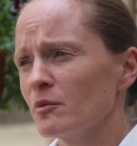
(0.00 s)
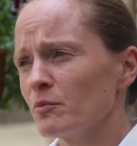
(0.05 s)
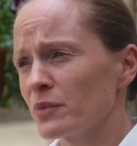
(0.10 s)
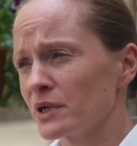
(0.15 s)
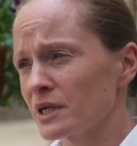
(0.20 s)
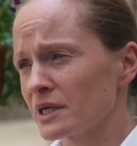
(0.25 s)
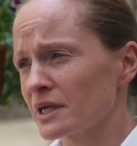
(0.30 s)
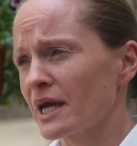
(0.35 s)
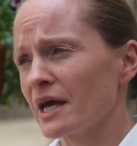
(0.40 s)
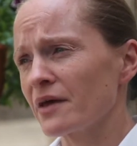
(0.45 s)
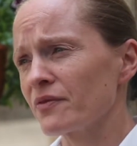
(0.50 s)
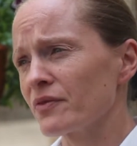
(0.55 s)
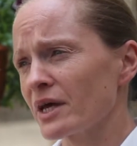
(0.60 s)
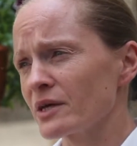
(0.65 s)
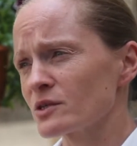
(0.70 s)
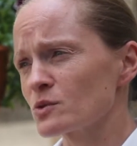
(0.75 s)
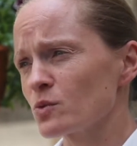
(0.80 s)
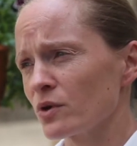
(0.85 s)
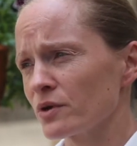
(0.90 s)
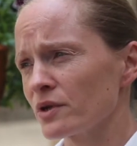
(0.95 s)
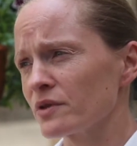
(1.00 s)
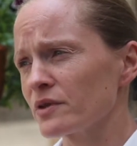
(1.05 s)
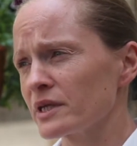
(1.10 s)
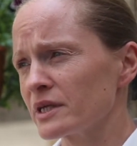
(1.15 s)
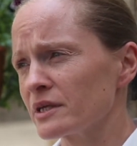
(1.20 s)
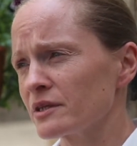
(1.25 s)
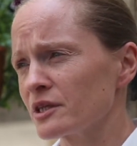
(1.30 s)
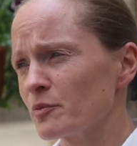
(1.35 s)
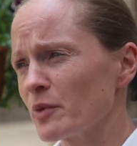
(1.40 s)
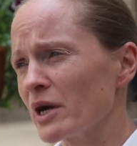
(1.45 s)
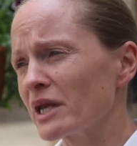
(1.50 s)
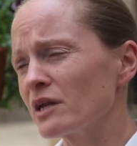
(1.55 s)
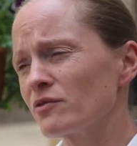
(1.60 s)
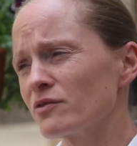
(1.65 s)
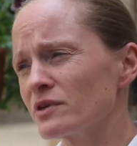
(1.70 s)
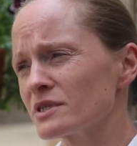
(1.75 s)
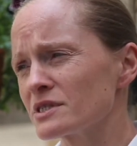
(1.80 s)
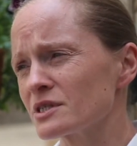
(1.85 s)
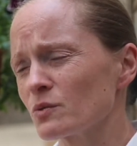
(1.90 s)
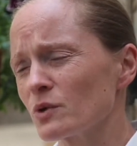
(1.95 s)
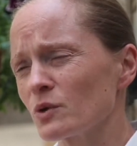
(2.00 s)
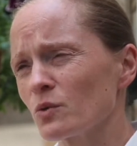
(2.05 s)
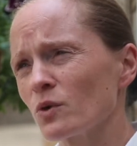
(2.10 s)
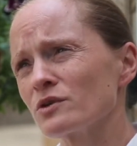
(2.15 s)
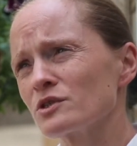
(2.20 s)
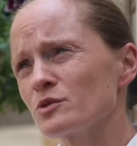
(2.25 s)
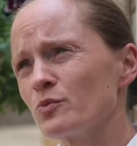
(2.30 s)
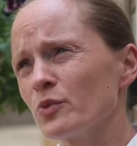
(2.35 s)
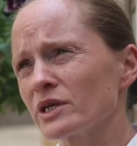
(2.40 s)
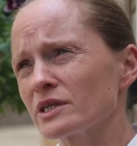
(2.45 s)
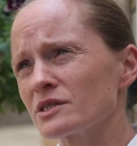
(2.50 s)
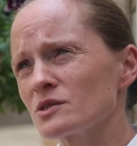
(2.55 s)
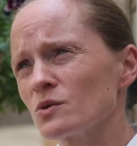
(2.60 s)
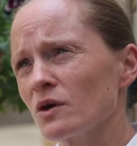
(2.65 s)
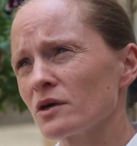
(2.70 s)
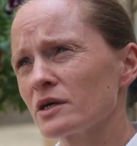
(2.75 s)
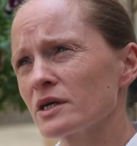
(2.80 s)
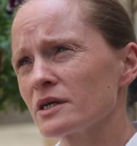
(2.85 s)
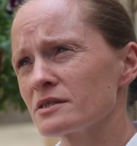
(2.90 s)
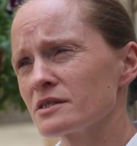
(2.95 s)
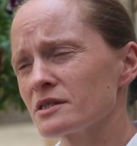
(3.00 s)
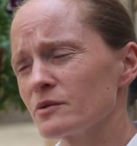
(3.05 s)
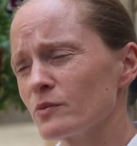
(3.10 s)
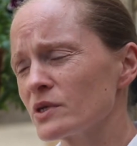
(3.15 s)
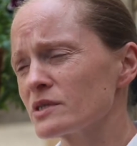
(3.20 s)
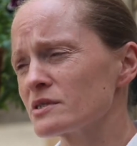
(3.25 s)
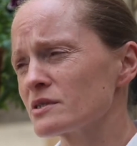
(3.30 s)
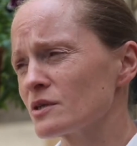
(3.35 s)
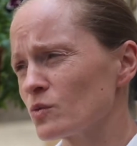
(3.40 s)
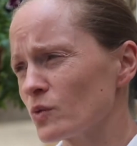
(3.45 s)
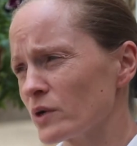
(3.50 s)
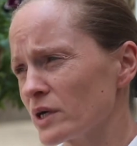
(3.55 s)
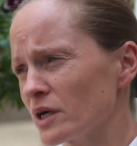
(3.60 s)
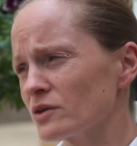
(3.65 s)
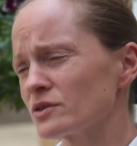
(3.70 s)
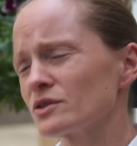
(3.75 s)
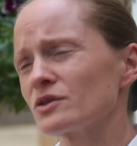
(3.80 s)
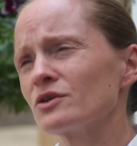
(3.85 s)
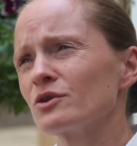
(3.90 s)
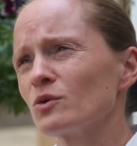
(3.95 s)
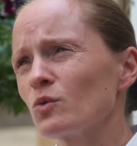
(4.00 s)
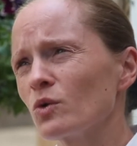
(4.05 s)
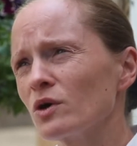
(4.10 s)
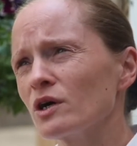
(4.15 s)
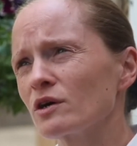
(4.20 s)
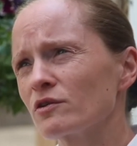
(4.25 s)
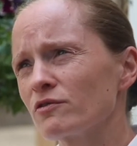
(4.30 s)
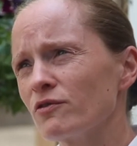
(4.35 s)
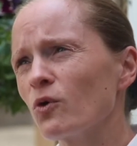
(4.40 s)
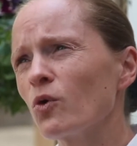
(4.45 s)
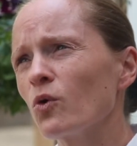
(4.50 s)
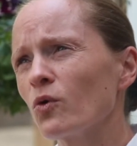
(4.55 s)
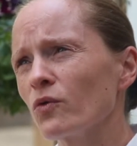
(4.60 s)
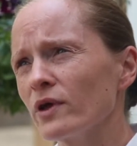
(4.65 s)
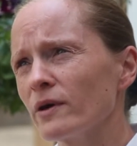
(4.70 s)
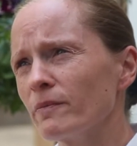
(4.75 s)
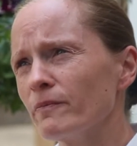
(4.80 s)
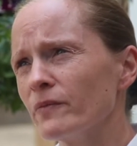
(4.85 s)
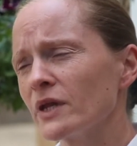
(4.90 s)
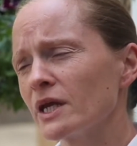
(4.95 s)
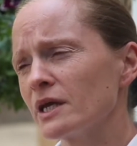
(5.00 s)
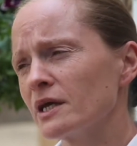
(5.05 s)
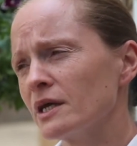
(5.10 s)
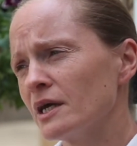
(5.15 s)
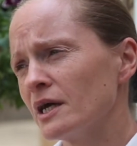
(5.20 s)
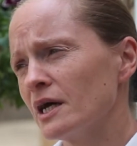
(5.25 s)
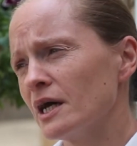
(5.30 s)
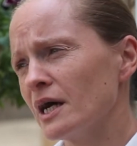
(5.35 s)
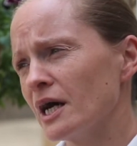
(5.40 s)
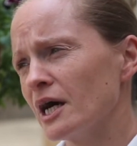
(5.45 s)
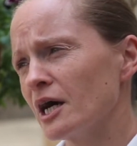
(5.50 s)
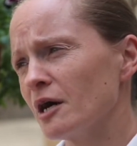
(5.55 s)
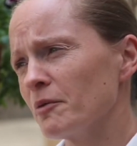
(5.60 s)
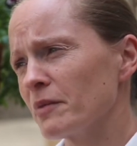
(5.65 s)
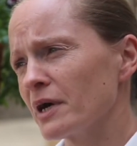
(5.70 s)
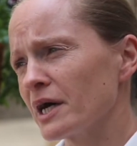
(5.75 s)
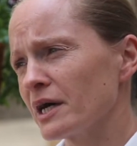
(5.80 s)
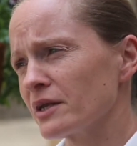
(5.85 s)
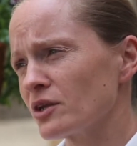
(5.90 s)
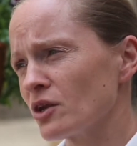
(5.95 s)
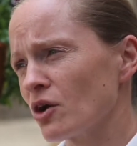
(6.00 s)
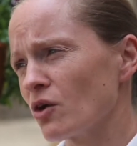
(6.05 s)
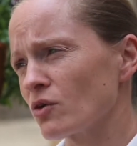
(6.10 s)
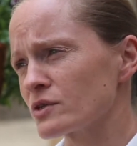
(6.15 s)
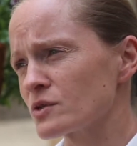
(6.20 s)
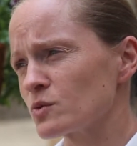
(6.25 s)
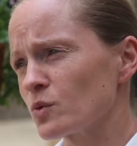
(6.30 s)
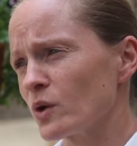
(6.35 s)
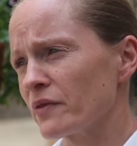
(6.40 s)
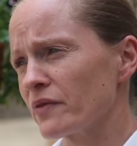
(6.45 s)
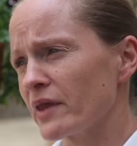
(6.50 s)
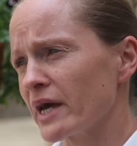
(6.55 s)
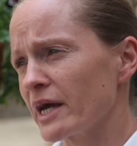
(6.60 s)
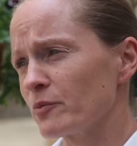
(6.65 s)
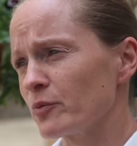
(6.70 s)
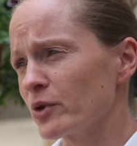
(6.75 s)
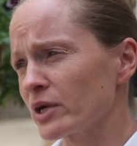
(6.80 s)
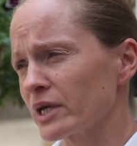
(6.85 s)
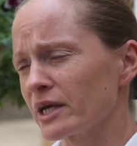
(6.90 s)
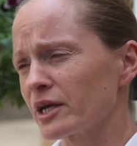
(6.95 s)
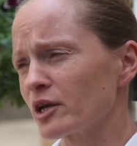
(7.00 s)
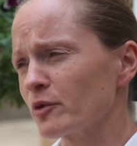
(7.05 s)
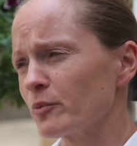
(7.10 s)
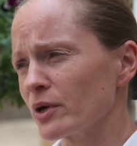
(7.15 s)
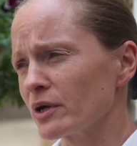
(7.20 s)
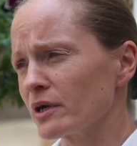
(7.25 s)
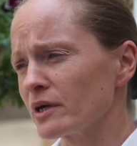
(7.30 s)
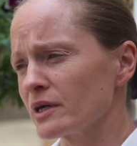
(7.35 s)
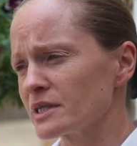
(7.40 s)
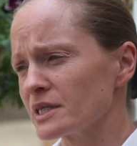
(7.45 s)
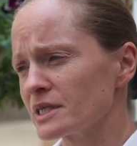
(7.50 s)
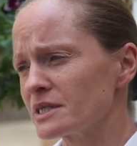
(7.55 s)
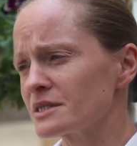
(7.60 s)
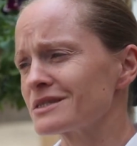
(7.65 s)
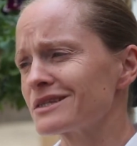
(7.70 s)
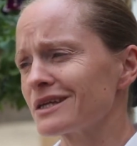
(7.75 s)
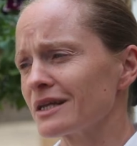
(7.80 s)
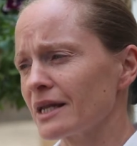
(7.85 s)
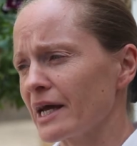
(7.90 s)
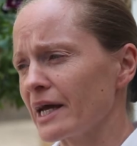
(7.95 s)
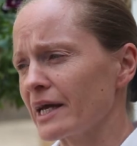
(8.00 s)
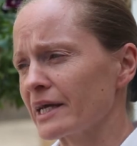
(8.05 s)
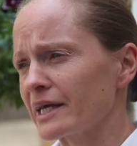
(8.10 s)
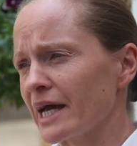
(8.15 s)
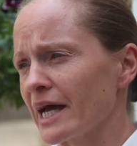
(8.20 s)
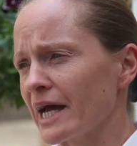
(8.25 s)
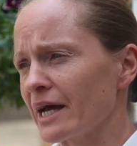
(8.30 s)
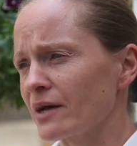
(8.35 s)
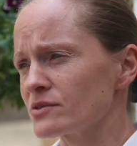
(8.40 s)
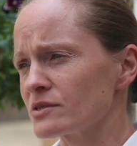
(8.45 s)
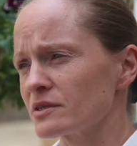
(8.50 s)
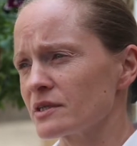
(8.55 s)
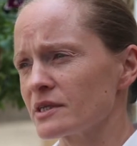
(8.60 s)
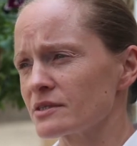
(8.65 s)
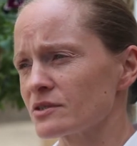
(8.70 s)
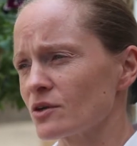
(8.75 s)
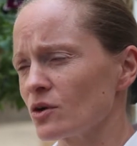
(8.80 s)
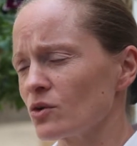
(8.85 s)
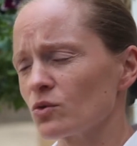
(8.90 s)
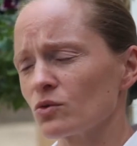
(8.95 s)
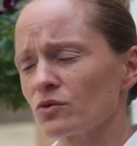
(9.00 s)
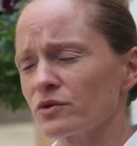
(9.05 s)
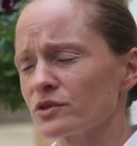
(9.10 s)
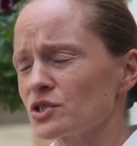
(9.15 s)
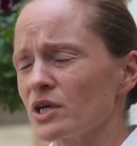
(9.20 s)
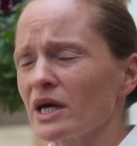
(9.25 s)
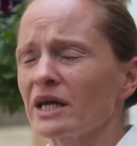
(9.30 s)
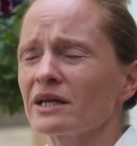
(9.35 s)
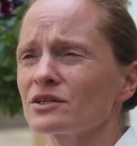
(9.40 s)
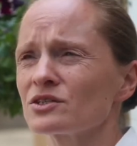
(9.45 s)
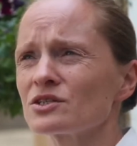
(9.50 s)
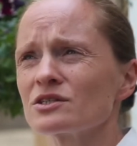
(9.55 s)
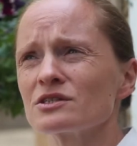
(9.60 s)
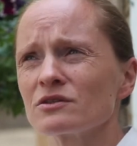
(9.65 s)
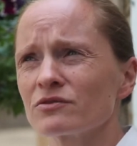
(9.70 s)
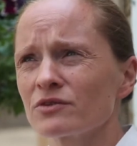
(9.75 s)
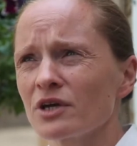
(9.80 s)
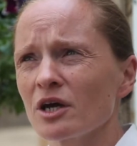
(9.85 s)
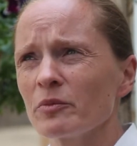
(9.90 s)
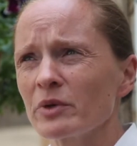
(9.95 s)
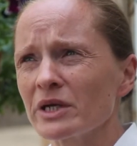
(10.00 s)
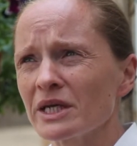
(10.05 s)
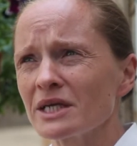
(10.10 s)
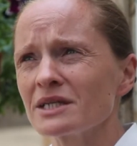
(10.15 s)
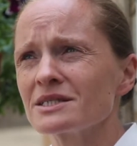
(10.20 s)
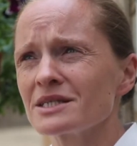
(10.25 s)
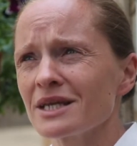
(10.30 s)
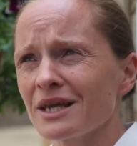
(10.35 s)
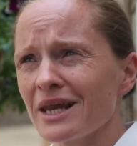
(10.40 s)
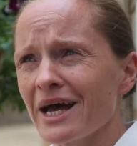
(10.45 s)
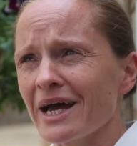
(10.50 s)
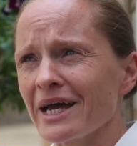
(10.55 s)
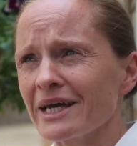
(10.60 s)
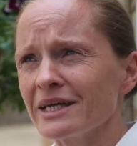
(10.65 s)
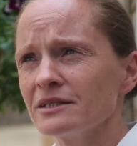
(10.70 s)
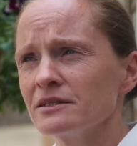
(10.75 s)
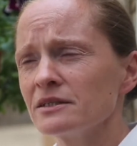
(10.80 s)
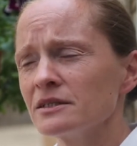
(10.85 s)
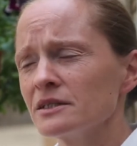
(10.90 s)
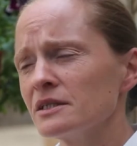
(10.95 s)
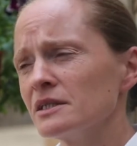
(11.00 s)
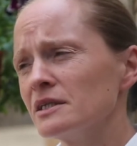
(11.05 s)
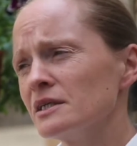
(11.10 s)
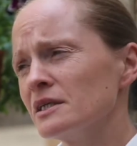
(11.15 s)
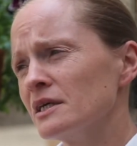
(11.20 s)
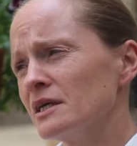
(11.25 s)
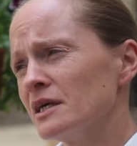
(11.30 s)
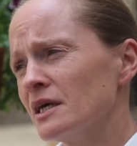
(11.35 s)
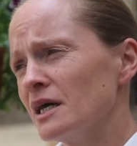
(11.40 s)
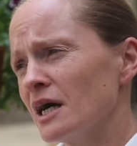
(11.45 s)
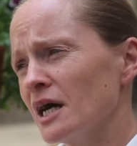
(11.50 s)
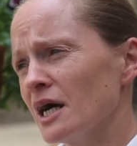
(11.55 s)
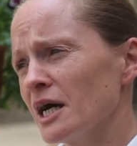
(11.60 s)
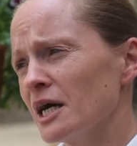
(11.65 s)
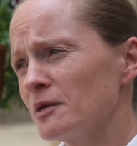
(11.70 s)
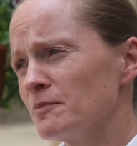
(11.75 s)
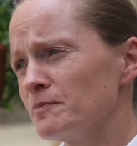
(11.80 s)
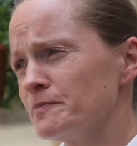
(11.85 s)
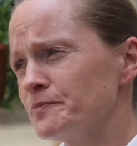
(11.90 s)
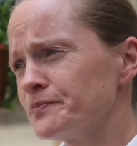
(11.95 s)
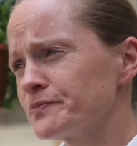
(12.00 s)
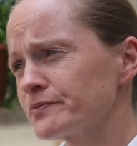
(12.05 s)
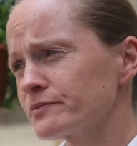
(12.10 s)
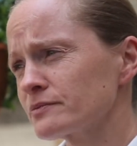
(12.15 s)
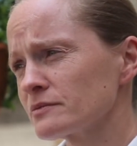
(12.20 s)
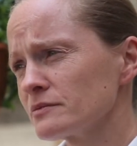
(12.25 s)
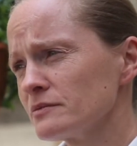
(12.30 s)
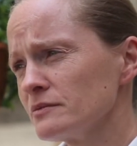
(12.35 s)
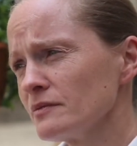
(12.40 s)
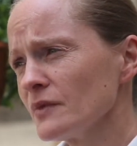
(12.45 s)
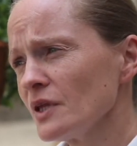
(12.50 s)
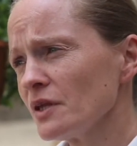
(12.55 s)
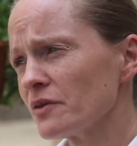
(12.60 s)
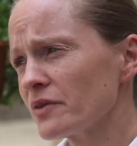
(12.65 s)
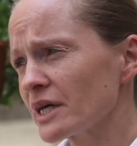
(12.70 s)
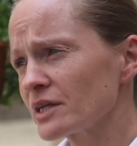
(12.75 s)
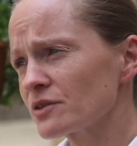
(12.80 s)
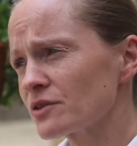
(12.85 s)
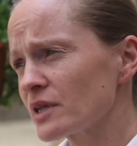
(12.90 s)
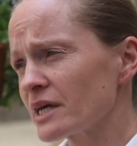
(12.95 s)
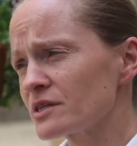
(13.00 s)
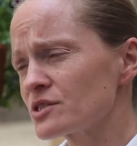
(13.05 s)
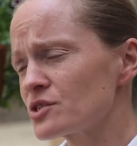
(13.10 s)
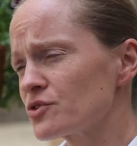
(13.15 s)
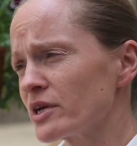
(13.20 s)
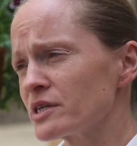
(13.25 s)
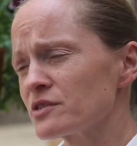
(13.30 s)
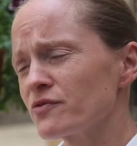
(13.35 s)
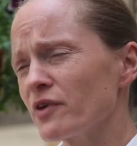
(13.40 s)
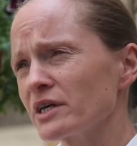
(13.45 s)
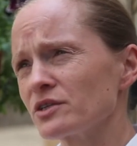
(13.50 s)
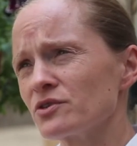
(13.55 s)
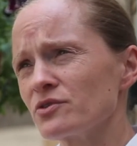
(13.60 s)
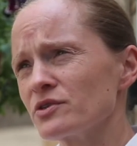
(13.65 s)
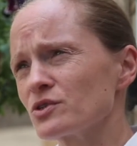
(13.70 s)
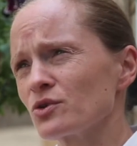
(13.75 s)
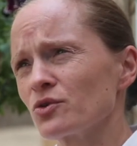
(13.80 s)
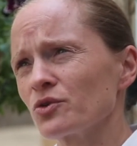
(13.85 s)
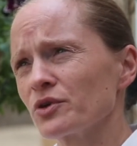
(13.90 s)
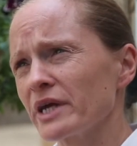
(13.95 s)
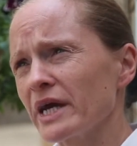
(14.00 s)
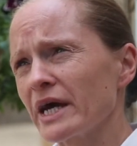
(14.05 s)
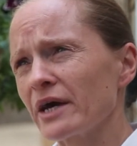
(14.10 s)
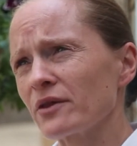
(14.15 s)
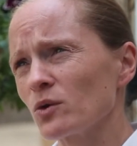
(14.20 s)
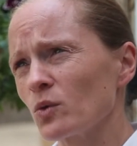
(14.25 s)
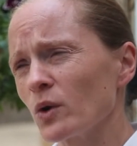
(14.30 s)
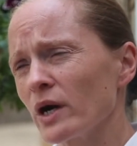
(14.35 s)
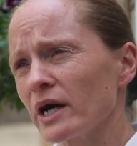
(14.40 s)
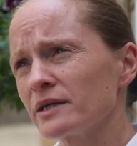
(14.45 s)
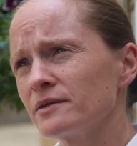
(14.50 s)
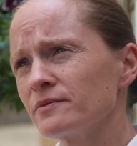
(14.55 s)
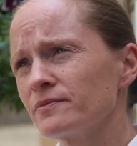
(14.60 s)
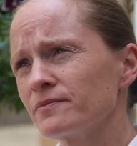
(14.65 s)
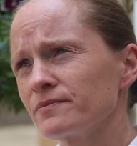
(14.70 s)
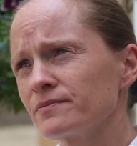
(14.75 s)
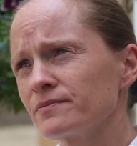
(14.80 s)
But again, that's one of the benefits that we want to bring to our customers, that we are doing the work for them, and not when they're bringing a bird into the laying house and it's got all the challenges of coming in to lay. That stress factor is already out the way.